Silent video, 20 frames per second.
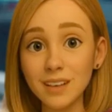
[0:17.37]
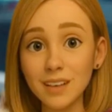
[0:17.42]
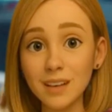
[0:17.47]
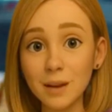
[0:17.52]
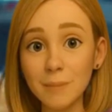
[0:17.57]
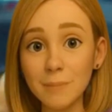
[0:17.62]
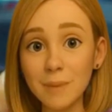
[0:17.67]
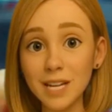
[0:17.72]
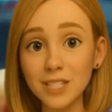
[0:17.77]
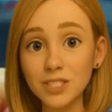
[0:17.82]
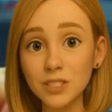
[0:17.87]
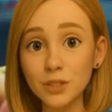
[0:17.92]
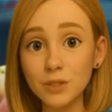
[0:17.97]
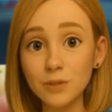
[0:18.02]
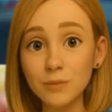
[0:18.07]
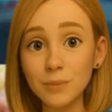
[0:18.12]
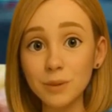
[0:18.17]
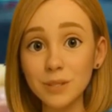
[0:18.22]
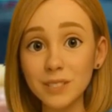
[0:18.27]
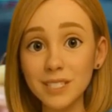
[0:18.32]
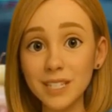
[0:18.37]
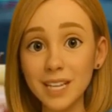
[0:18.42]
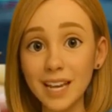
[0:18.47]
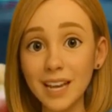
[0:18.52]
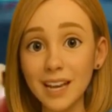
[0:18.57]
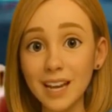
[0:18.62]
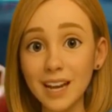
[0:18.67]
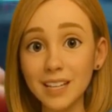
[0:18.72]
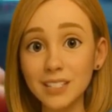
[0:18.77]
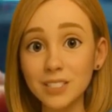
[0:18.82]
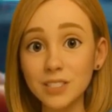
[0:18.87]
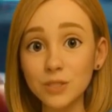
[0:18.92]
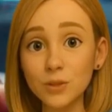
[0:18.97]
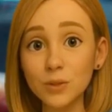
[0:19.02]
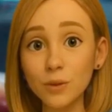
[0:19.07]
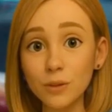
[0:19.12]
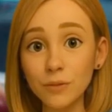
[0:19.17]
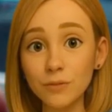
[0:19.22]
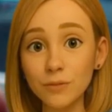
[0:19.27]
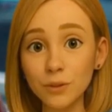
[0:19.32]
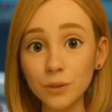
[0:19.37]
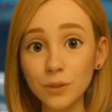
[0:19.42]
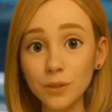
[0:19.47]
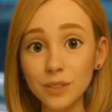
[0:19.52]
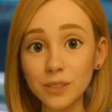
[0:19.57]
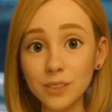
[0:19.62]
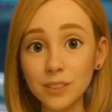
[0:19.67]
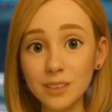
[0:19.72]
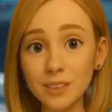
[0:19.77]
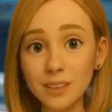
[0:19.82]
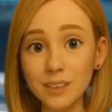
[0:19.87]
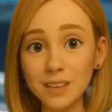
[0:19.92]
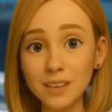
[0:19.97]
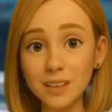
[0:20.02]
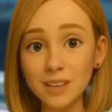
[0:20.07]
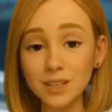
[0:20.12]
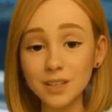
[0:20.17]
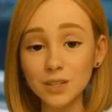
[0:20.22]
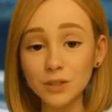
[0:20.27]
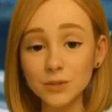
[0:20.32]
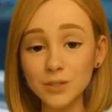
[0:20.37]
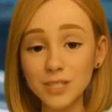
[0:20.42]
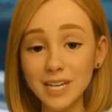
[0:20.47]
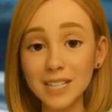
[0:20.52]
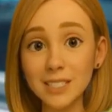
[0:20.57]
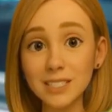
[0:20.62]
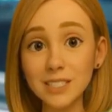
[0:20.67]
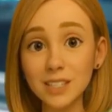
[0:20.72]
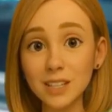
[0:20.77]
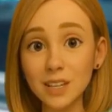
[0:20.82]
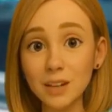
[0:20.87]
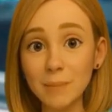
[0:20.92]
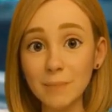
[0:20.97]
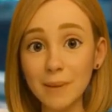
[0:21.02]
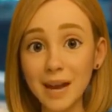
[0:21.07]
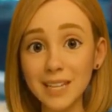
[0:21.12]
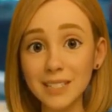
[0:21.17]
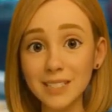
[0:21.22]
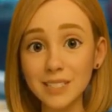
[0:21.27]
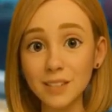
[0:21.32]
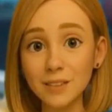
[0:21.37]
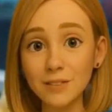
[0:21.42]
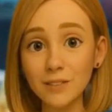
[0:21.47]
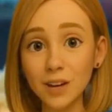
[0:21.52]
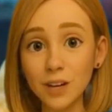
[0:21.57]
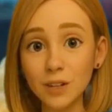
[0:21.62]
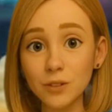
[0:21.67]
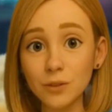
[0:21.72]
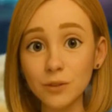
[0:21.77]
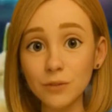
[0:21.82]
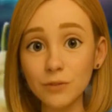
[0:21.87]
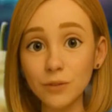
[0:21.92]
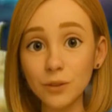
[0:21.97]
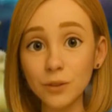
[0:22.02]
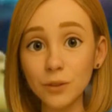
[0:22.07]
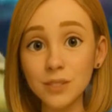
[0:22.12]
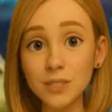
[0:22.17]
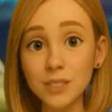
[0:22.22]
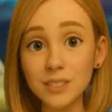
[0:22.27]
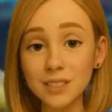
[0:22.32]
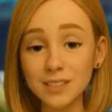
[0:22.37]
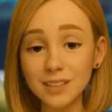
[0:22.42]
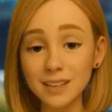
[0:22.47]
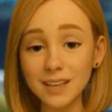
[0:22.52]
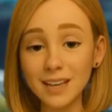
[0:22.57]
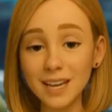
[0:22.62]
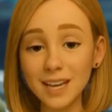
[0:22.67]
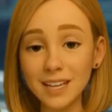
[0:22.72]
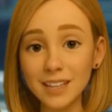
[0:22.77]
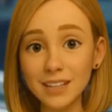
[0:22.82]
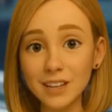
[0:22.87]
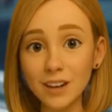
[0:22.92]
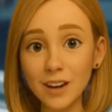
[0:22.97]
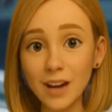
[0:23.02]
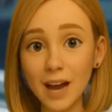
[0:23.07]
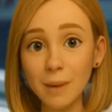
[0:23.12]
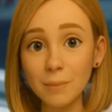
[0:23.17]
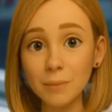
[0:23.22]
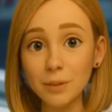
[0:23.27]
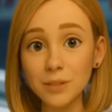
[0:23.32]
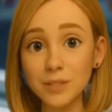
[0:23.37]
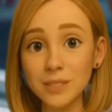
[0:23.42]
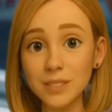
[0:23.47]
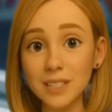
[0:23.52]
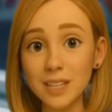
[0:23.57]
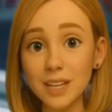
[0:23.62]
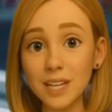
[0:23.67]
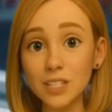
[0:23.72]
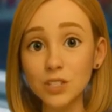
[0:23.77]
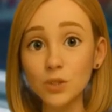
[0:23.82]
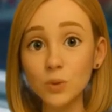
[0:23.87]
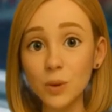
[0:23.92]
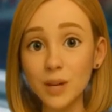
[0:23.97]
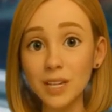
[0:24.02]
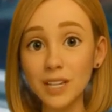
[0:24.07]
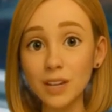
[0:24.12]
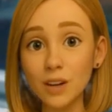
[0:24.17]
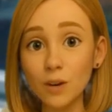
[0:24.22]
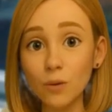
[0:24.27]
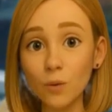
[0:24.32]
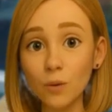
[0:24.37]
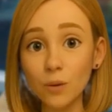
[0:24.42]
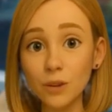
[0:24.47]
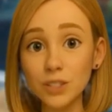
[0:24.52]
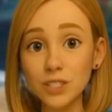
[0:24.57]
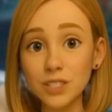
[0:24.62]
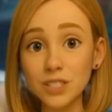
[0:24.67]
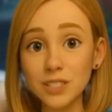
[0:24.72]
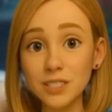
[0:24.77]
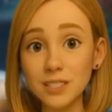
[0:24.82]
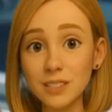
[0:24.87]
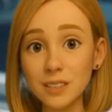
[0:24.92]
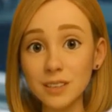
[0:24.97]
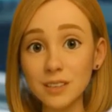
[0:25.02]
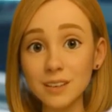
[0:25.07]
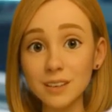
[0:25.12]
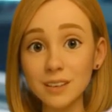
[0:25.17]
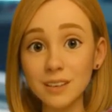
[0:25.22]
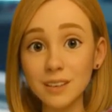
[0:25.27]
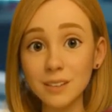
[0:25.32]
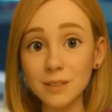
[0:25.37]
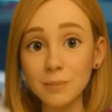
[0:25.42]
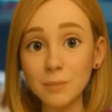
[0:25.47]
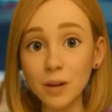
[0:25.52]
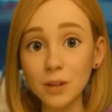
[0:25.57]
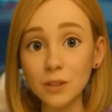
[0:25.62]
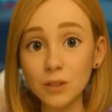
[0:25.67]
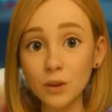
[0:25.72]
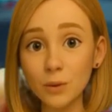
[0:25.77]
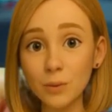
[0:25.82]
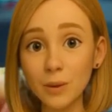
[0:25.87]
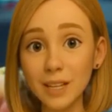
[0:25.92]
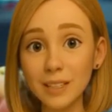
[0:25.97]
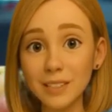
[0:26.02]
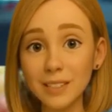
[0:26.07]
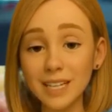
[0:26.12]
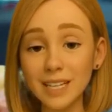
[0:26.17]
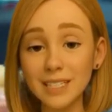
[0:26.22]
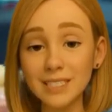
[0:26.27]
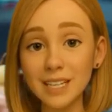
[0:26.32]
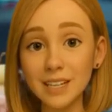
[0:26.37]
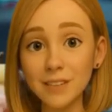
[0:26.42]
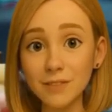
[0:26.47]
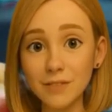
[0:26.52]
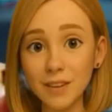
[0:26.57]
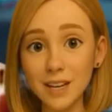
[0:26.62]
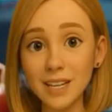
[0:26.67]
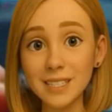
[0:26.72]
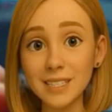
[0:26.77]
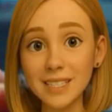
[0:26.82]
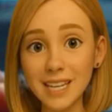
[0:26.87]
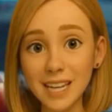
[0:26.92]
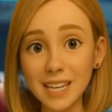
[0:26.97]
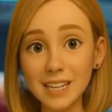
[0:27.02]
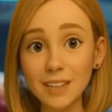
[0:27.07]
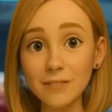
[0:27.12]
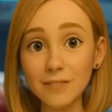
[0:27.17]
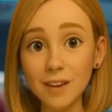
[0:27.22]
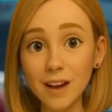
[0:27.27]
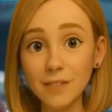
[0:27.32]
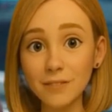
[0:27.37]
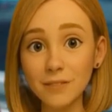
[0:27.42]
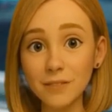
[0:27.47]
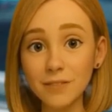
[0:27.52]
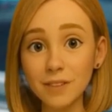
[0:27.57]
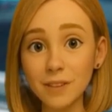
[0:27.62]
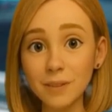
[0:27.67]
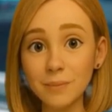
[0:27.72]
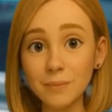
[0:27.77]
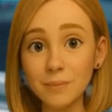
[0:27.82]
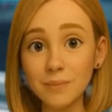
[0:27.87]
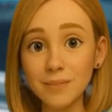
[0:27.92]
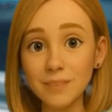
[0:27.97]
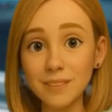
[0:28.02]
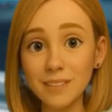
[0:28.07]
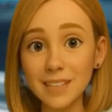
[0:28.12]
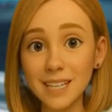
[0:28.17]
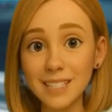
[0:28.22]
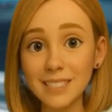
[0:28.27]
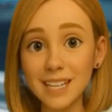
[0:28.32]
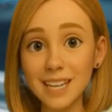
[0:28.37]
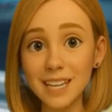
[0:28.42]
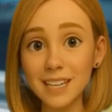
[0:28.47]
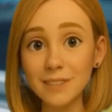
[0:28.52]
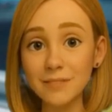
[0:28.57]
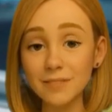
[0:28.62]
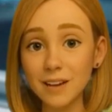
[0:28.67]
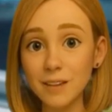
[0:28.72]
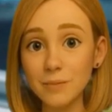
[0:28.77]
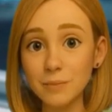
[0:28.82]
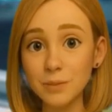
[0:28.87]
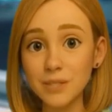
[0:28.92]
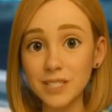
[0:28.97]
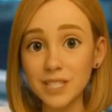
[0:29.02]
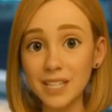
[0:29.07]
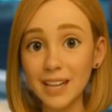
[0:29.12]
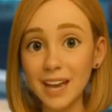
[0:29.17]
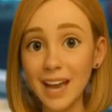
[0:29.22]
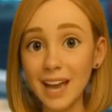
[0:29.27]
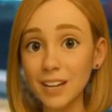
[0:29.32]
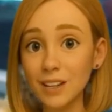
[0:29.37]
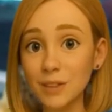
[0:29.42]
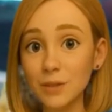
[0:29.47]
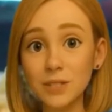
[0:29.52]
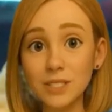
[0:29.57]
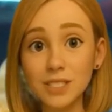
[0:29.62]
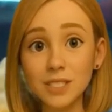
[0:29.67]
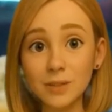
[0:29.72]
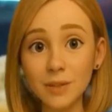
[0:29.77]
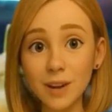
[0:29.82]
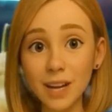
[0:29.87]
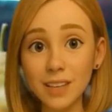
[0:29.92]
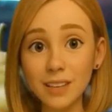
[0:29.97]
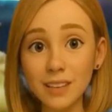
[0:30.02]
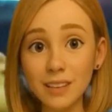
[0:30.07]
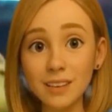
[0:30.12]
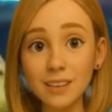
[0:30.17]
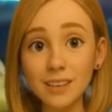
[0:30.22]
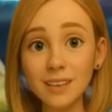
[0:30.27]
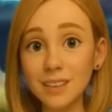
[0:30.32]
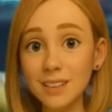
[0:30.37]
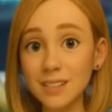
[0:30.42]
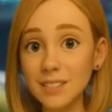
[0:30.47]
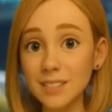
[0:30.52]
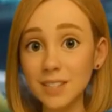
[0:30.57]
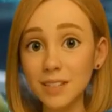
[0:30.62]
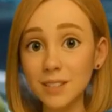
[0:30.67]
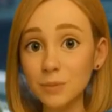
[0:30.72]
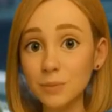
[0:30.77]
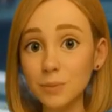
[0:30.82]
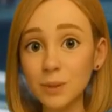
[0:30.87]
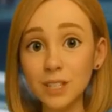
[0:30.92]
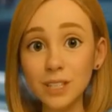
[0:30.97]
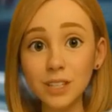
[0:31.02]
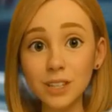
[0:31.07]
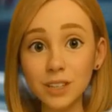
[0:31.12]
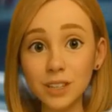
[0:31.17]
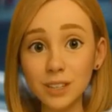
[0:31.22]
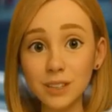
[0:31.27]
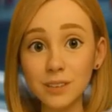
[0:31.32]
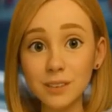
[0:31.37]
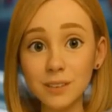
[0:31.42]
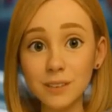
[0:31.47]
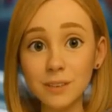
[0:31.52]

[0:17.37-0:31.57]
Imagine you've built an AI to sort fruit. You test it on a basket of 100 fruits. 80 are apples and 20 are oranges. The model correctly identifies 85 of them. That's 85% accuracy, right? Sounds pretty good.